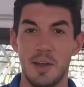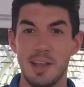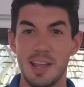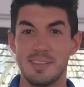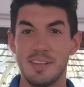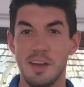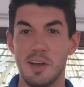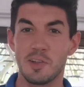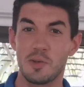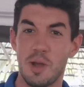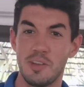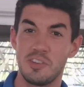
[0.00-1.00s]
I guess the last
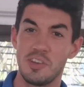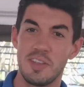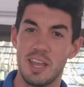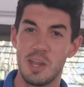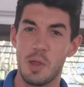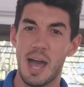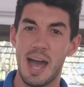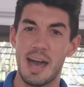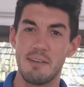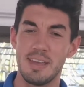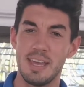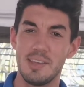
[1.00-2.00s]
question that you
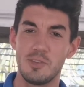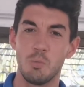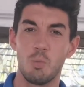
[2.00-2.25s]
have is